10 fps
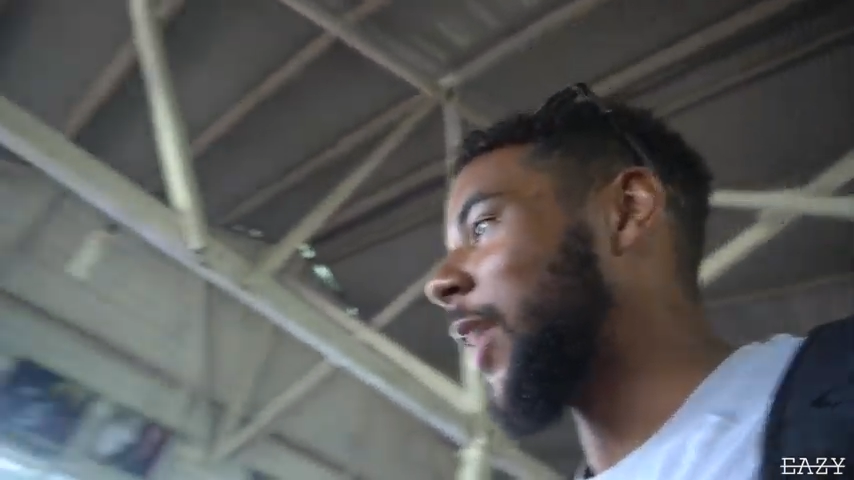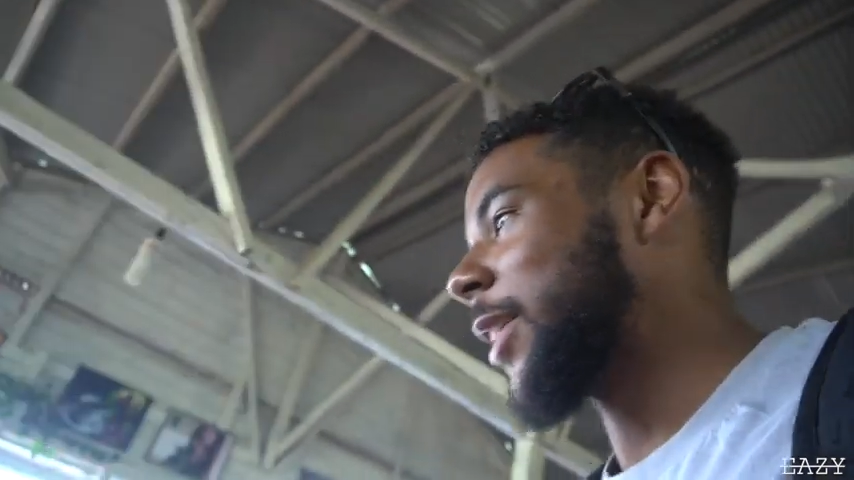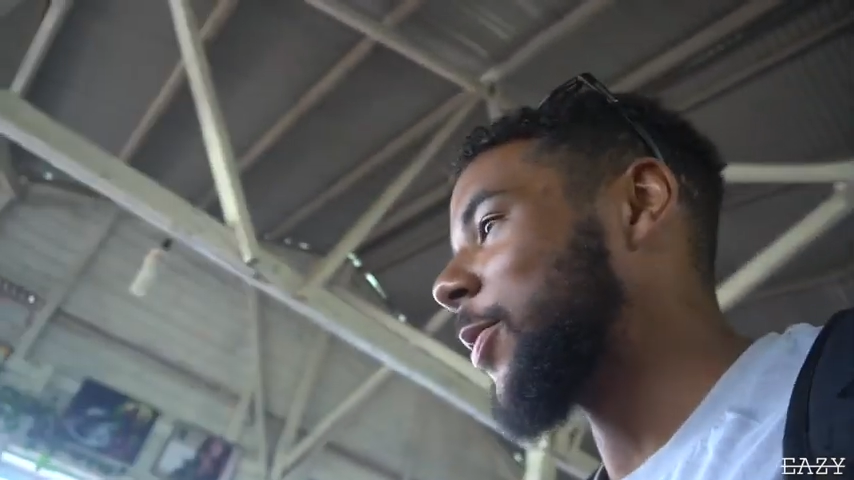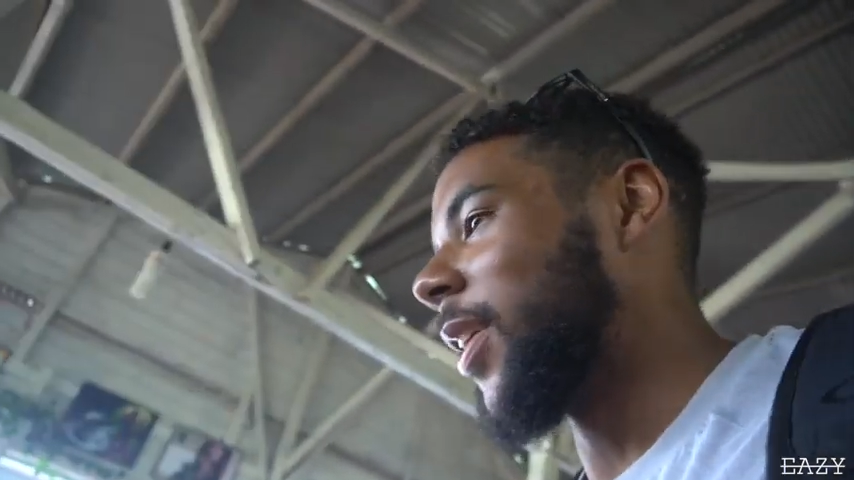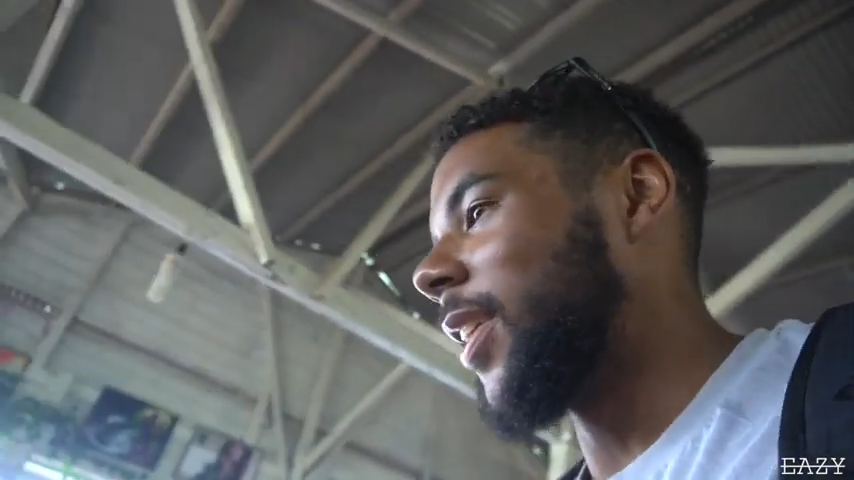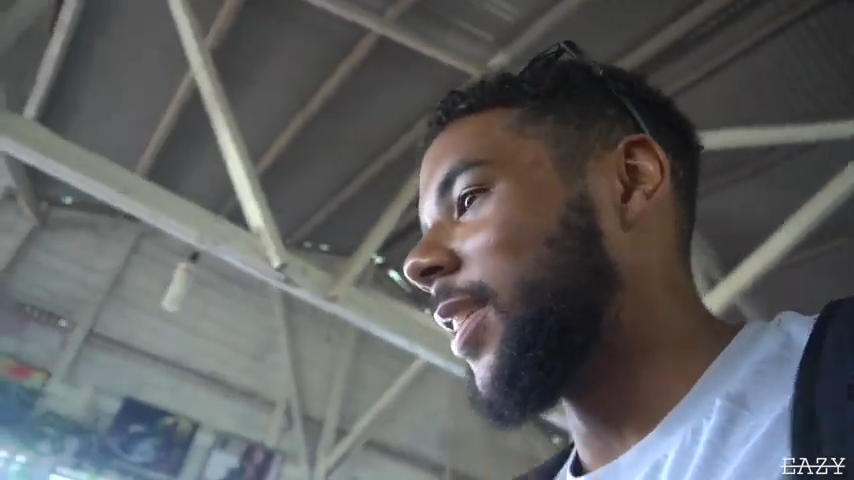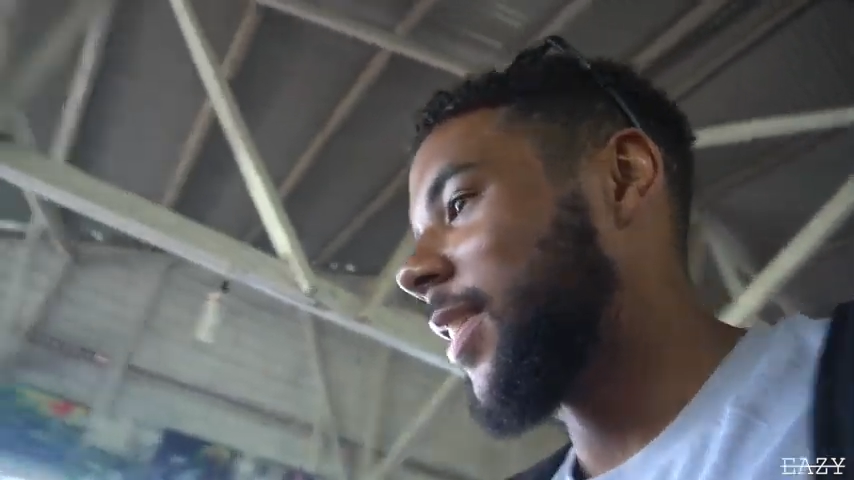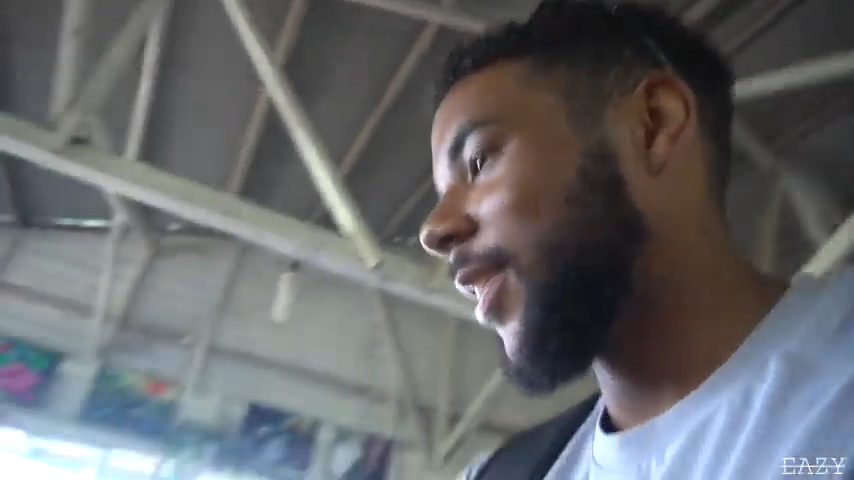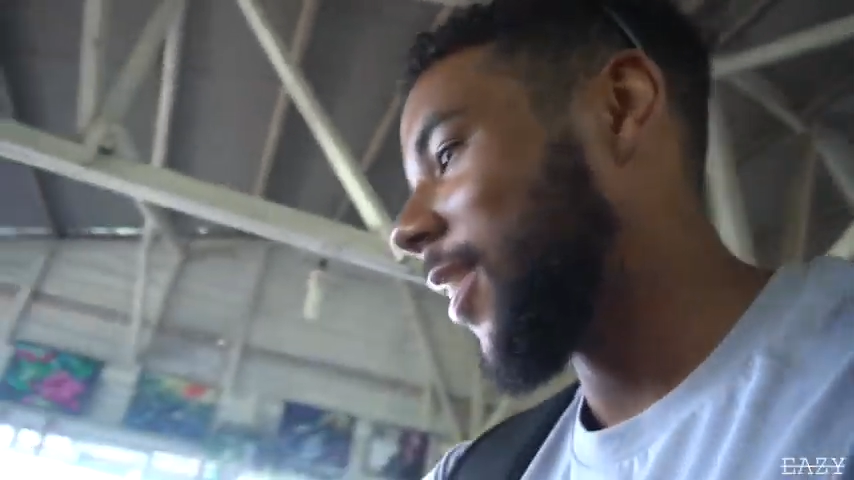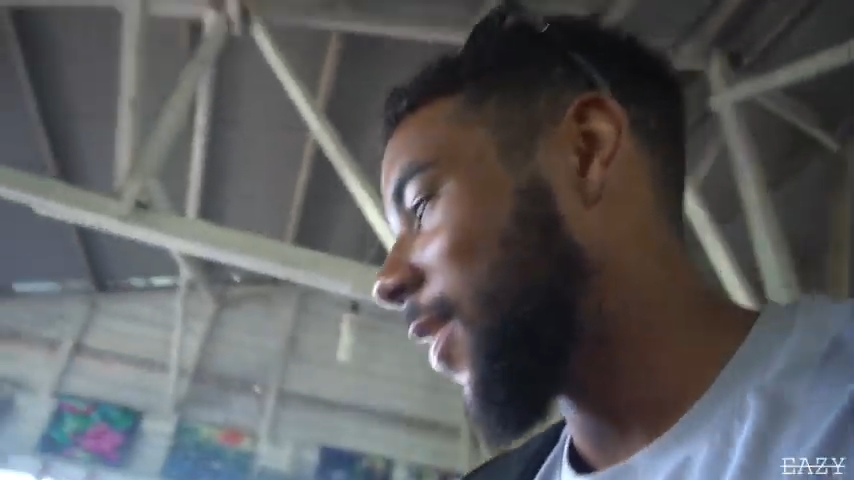Which one
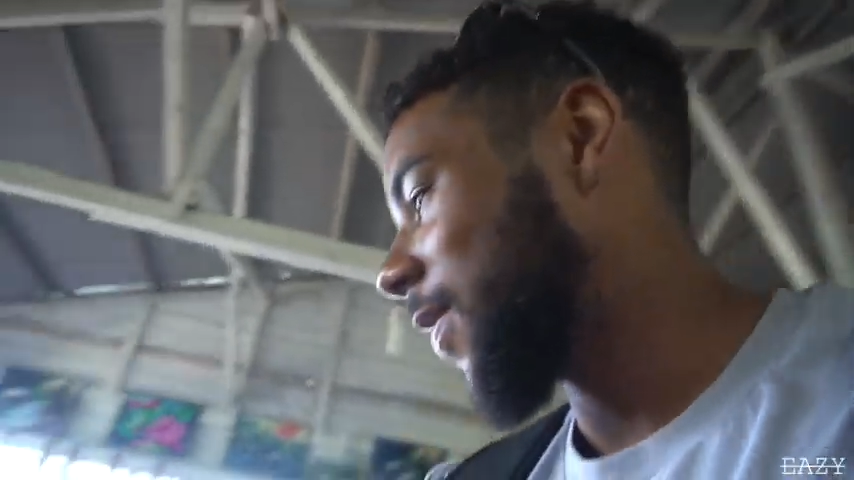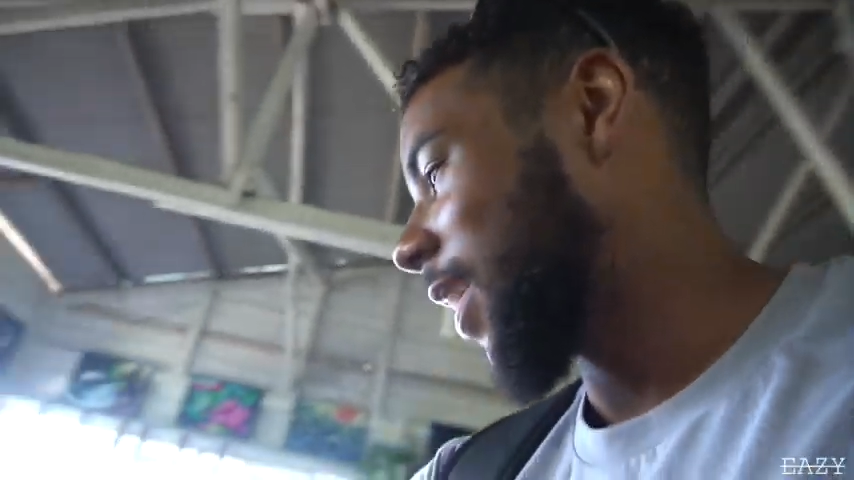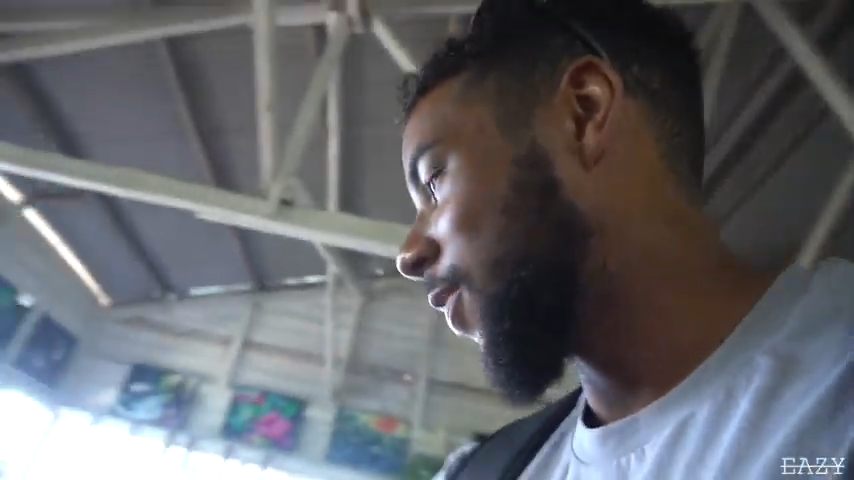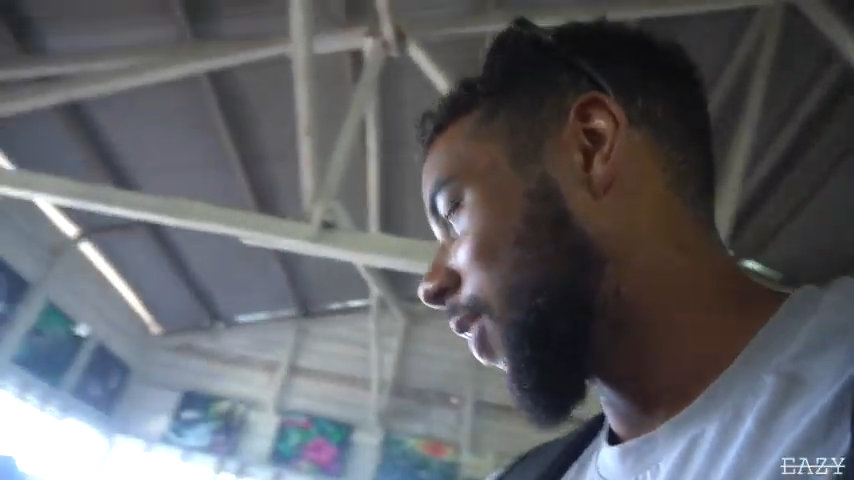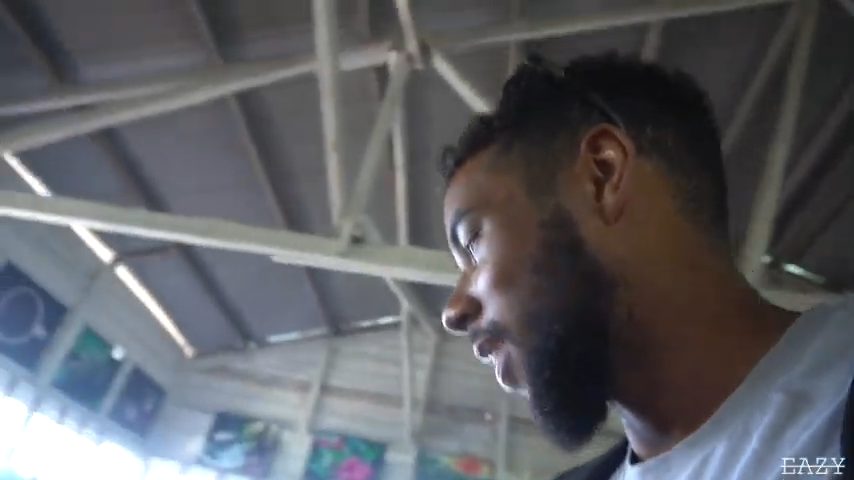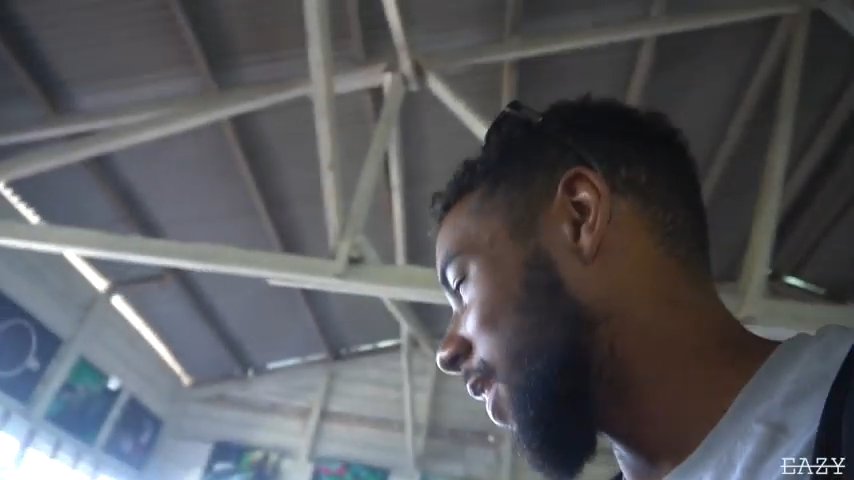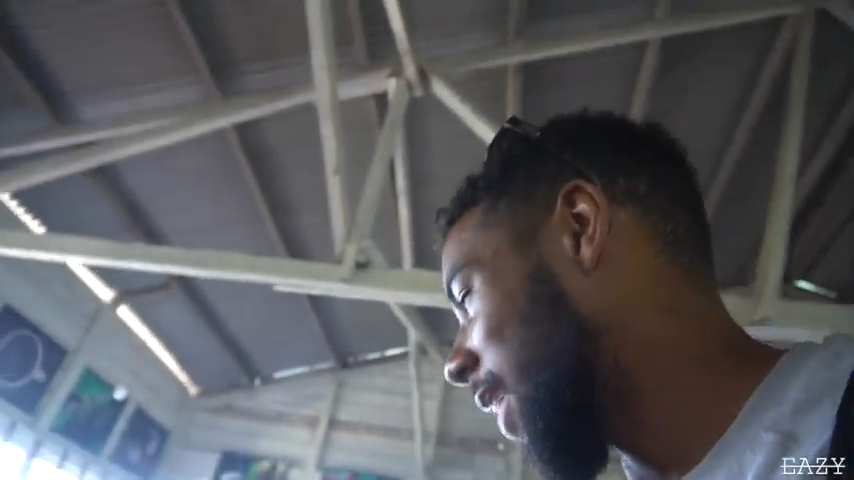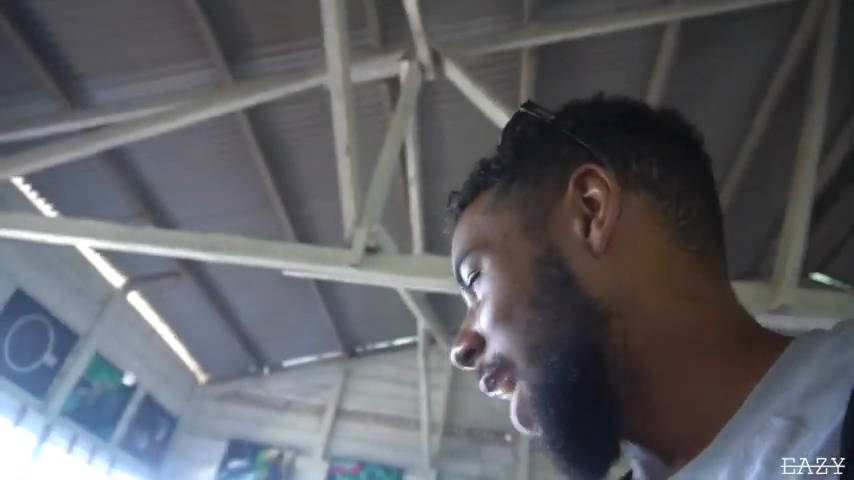is your favourite